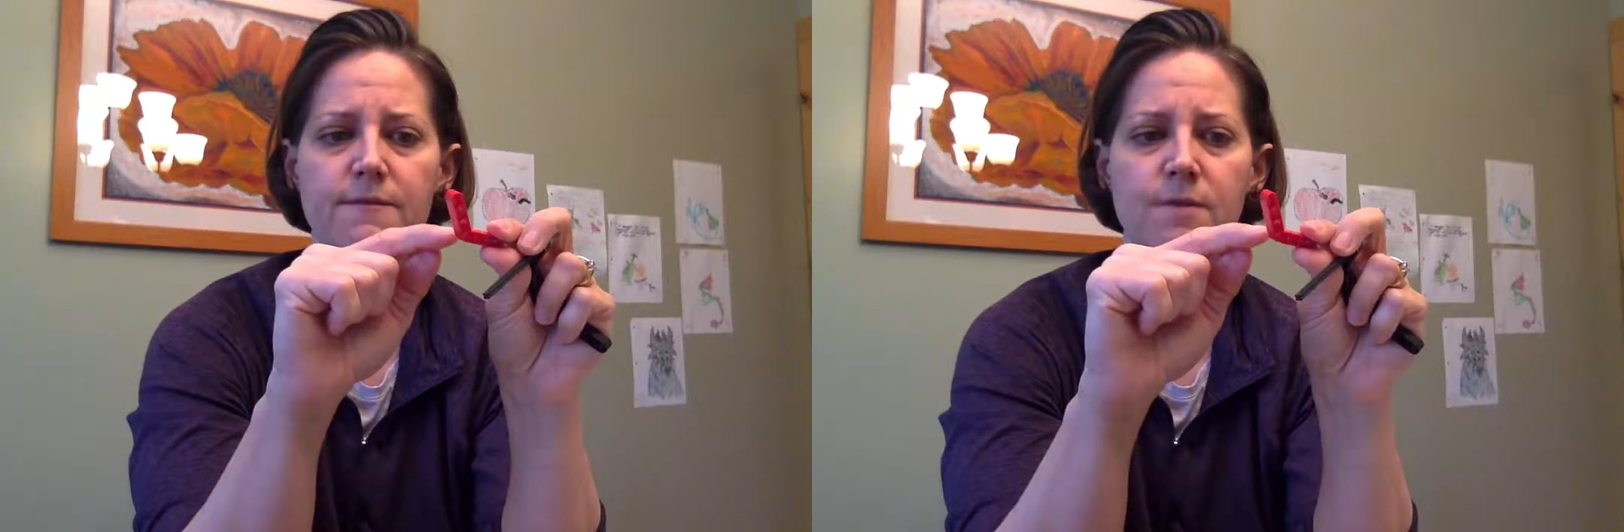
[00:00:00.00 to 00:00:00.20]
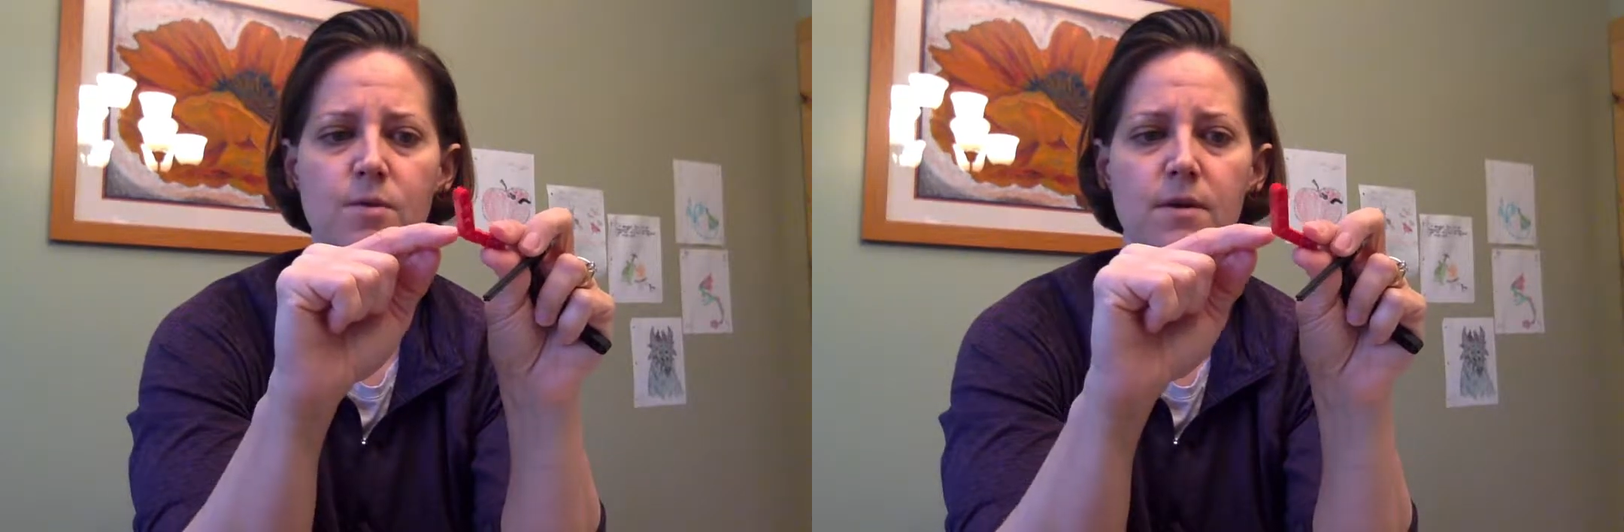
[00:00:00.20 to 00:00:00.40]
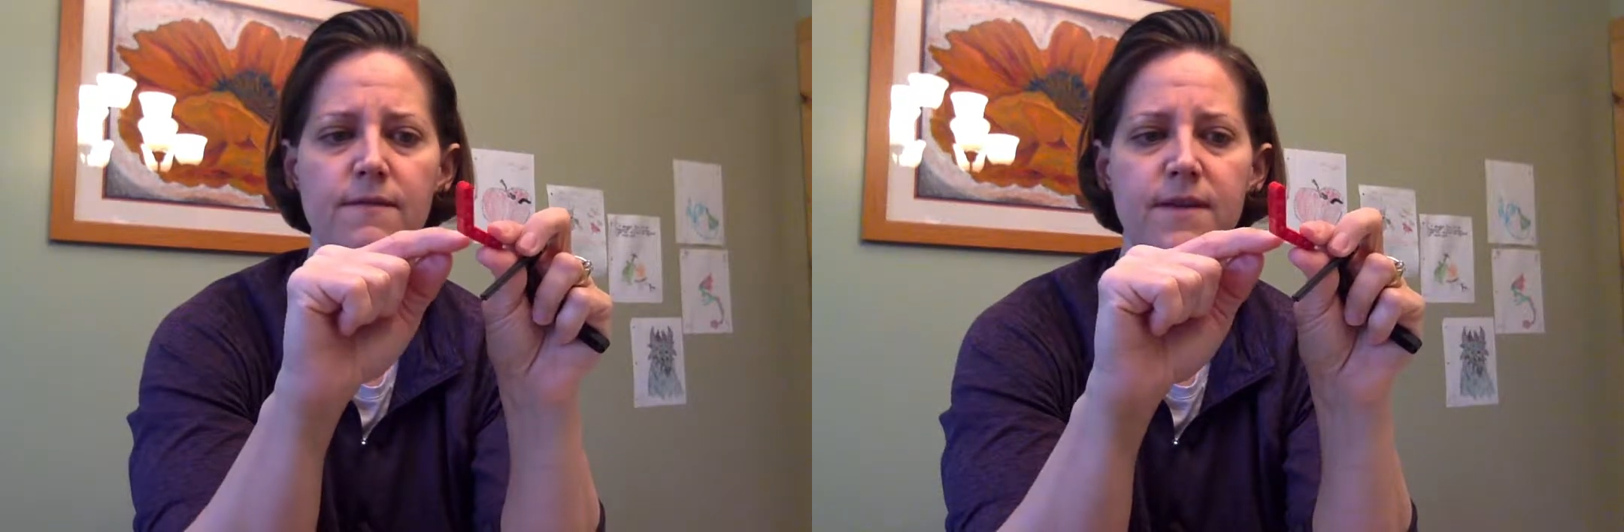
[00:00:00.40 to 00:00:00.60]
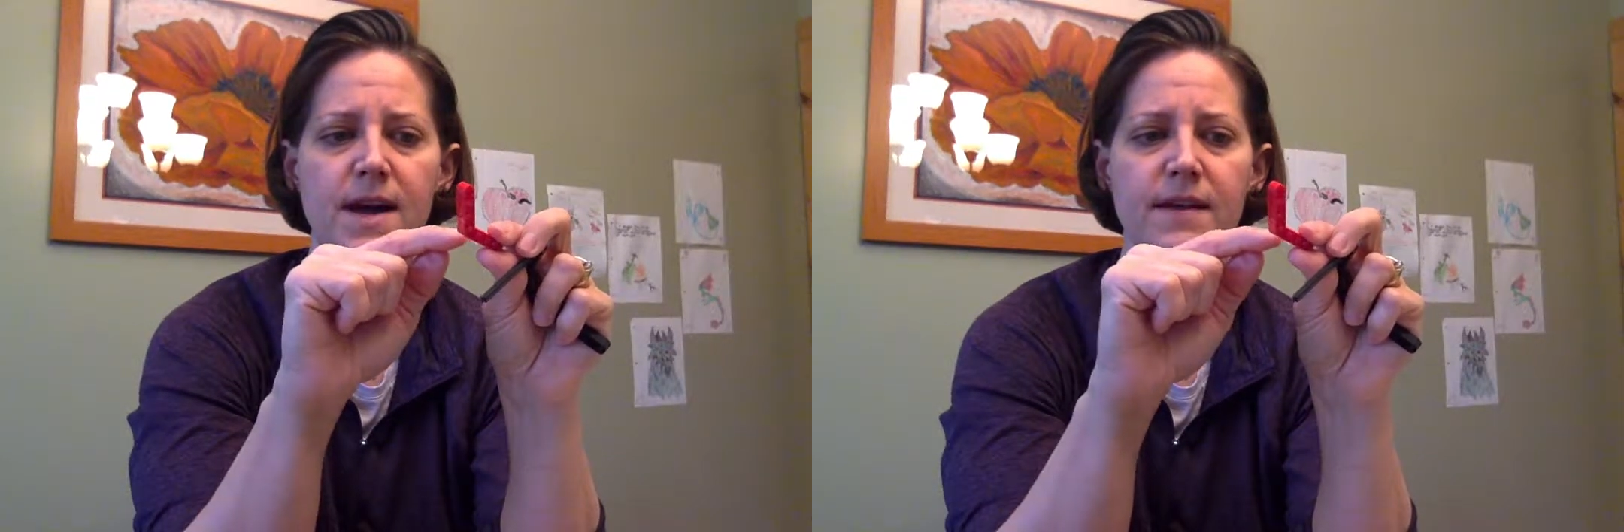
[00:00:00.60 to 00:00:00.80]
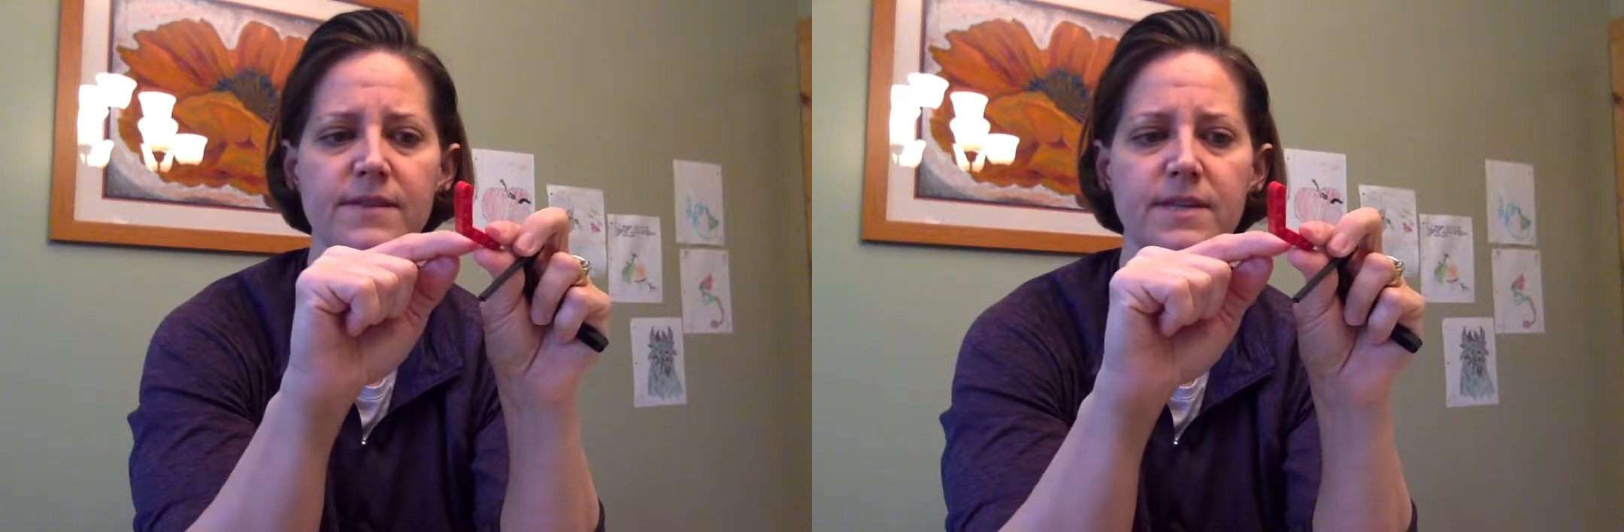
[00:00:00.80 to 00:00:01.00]
4,
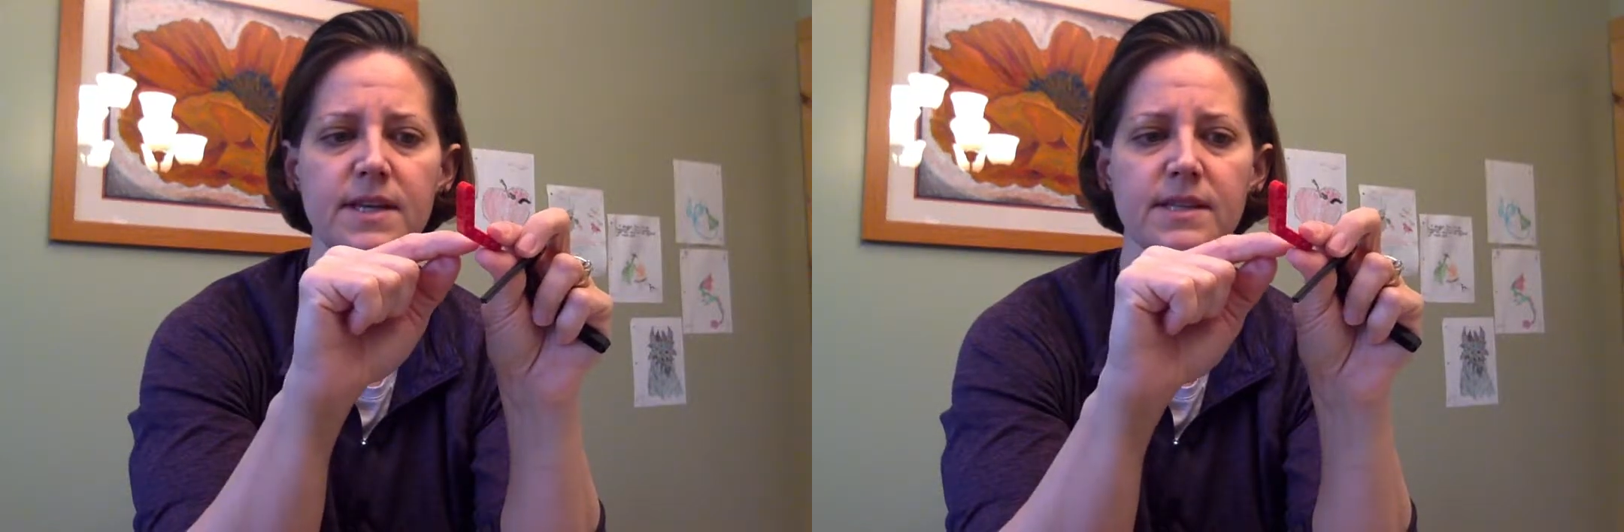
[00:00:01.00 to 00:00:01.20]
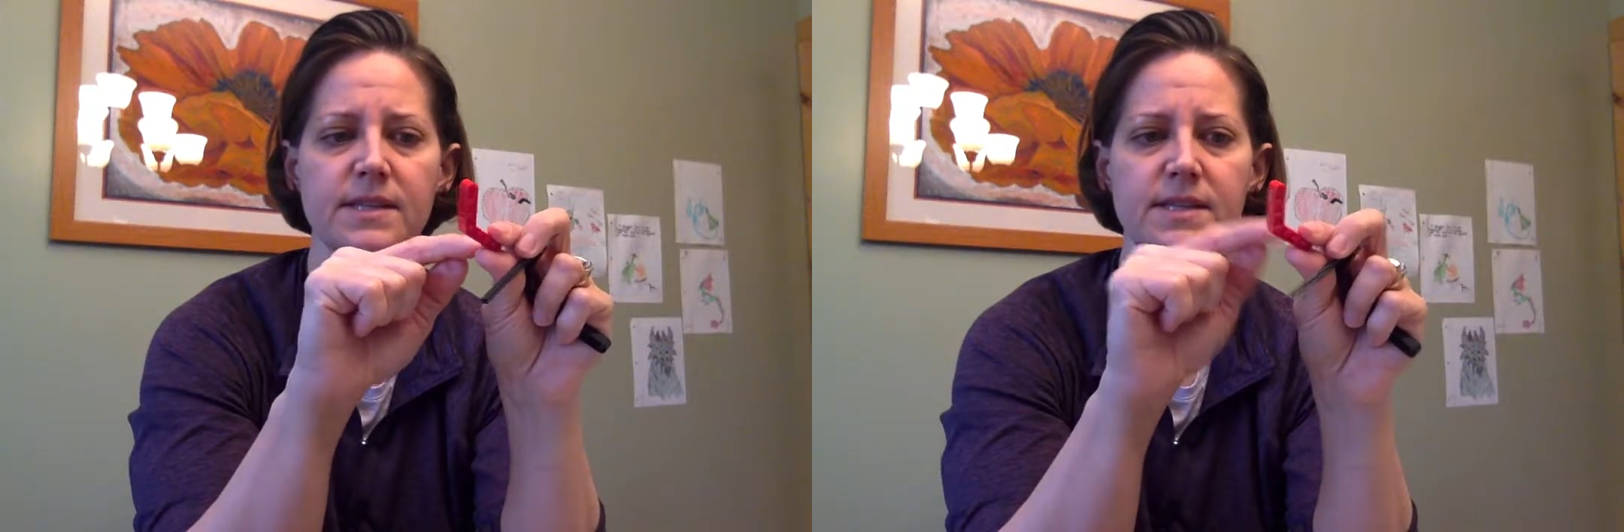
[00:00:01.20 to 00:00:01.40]
5, 6,